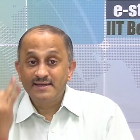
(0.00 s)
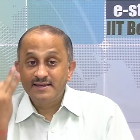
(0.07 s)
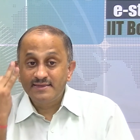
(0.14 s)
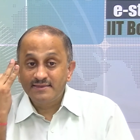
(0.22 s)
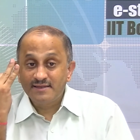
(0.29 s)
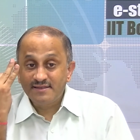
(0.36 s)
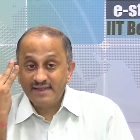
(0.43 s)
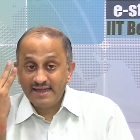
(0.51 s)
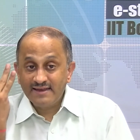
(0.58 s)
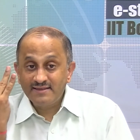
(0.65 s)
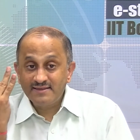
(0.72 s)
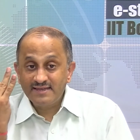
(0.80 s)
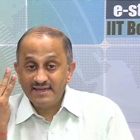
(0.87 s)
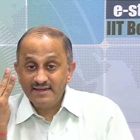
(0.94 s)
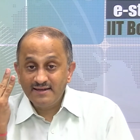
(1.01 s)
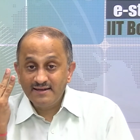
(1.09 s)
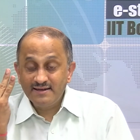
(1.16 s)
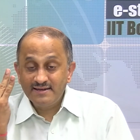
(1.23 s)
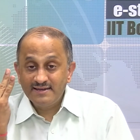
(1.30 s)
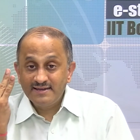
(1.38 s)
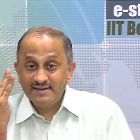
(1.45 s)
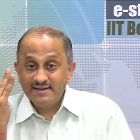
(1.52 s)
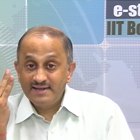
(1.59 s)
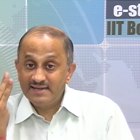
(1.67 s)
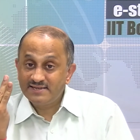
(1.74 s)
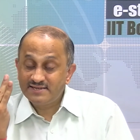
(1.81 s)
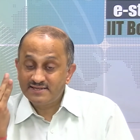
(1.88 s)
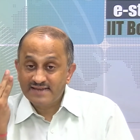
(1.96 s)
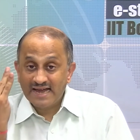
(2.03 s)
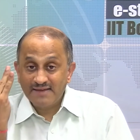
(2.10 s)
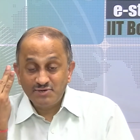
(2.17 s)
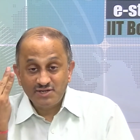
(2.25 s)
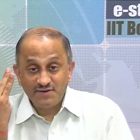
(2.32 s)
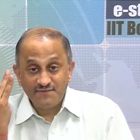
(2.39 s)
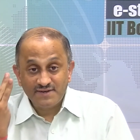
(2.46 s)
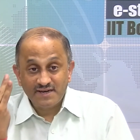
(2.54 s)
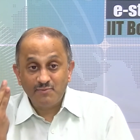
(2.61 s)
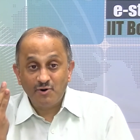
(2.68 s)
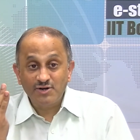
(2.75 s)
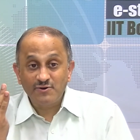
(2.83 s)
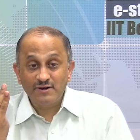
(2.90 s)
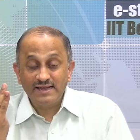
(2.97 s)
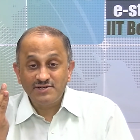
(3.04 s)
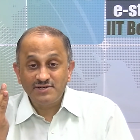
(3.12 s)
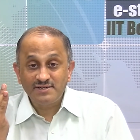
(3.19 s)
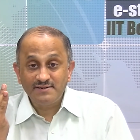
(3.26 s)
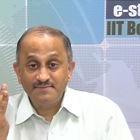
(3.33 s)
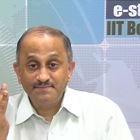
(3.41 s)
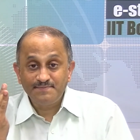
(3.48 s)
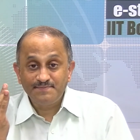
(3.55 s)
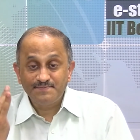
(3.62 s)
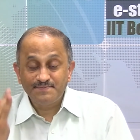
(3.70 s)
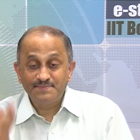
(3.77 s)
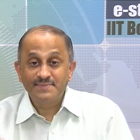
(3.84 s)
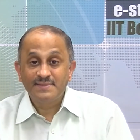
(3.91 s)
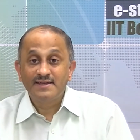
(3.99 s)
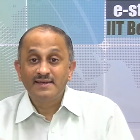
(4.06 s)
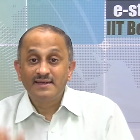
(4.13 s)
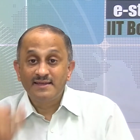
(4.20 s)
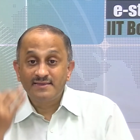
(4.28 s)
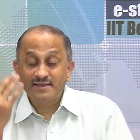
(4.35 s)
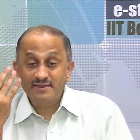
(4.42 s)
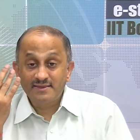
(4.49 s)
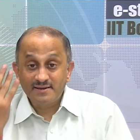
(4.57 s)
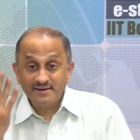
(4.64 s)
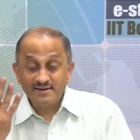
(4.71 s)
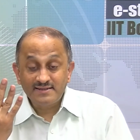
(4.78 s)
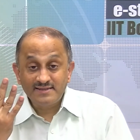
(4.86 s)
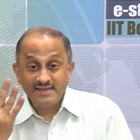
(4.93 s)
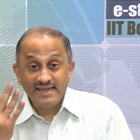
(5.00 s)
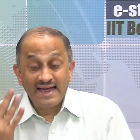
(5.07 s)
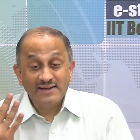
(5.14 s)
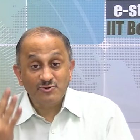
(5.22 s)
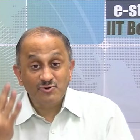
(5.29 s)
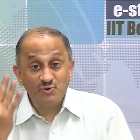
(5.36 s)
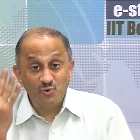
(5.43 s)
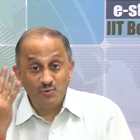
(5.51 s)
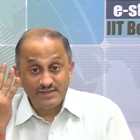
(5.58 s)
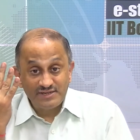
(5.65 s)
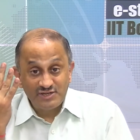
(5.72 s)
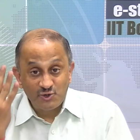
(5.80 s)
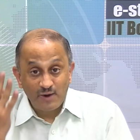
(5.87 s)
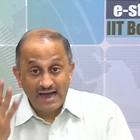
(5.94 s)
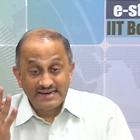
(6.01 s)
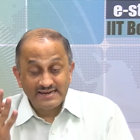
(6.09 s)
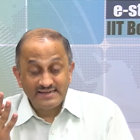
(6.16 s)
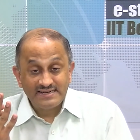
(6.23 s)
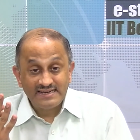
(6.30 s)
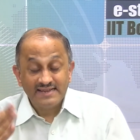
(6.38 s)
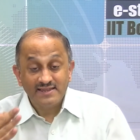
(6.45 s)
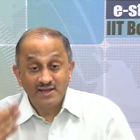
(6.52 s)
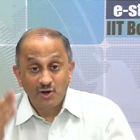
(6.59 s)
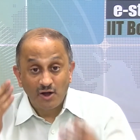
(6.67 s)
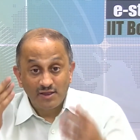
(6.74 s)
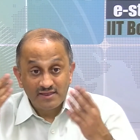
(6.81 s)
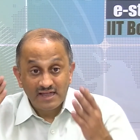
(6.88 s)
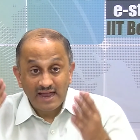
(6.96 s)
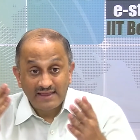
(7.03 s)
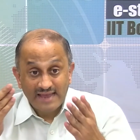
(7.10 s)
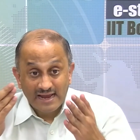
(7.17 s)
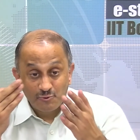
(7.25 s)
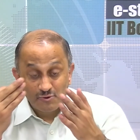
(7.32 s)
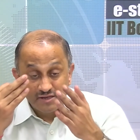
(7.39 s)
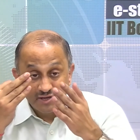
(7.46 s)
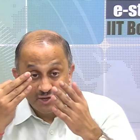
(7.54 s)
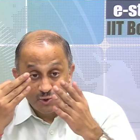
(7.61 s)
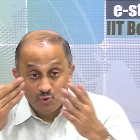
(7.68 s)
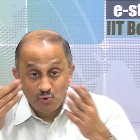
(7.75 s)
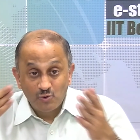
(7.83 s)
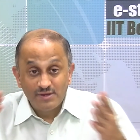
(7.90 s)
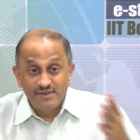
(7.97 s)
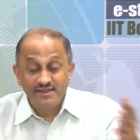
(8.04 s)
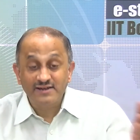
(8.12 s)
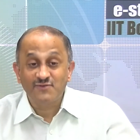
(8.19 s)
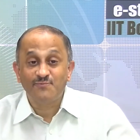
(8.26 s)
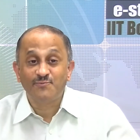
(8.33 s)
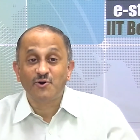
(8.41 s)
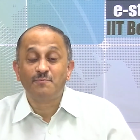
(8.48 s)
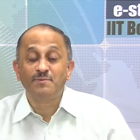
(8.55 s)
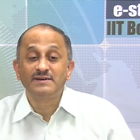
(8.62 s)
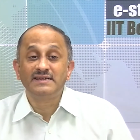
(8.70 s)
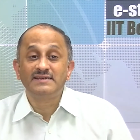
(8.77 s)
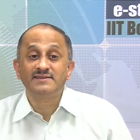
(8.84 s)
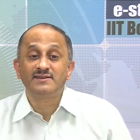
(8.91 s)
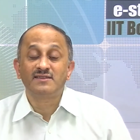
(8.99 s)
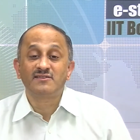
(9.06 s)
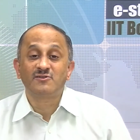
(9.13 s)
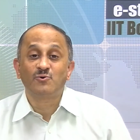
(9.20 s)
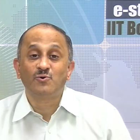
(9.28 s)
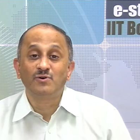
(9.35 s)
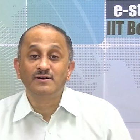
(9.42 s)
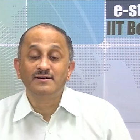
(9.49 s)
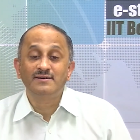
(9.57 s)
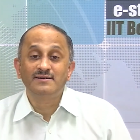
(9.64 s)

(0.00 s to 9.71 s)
the second thing is time shift and modulation, the third thing had to do with duality and that was a huge set of properties in its own.